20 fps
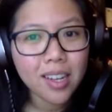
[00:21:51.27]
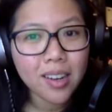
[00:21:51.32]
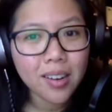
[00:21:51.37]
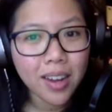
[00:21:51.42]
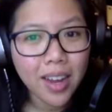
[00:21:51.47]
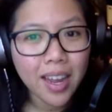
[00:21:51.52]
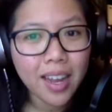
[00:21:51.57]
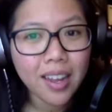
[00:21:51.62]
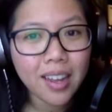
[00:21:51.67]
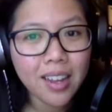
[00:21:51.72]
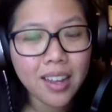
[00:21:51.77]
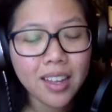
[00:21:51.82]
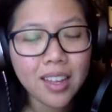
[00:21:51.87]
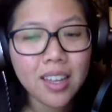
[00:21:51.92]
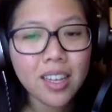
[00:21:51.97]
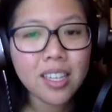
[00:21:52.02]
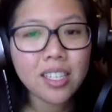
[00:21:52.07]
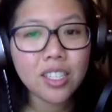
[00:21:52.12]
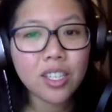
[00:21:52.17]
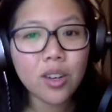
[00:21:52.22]
Okay.
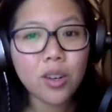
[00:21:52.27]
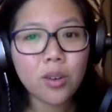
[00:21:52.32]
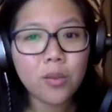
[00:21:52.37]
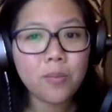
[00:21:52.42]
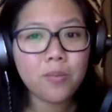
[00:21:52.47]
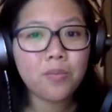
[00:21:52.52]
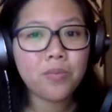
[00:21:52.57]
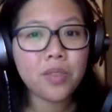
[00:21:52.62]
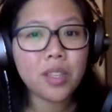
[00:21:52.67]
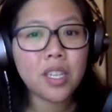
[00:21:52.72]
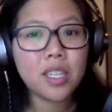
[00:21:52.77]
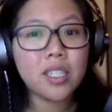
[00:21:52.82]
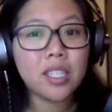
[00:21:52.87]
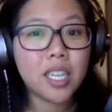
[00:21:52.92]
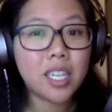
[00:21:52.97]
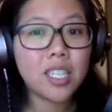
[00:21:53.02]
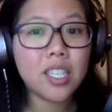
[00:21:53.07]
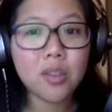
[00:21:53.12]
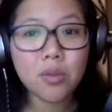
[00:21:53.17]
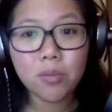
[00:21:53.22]
So
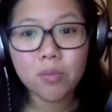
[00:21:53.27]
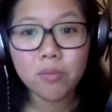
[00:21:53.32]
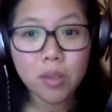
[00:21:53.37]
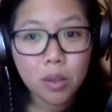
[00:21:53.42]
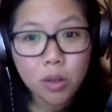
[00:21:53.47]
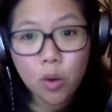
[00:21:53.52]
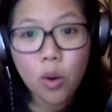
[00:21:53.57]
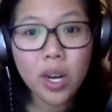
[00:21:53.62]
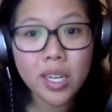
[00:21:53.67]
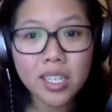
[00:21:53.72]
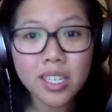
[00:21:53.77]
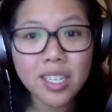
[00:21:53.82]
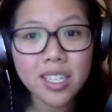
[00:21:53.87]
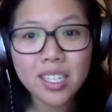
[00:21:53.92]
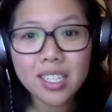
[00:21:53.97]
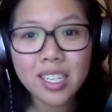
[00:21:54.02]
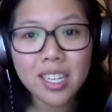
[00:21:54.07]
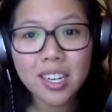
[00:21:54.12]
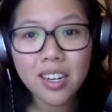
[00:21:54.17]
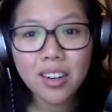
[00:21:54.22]
the question
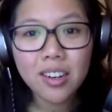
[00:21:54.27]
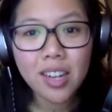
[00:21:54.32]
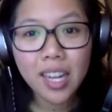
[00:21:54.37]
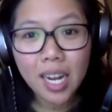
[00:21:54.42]
is here,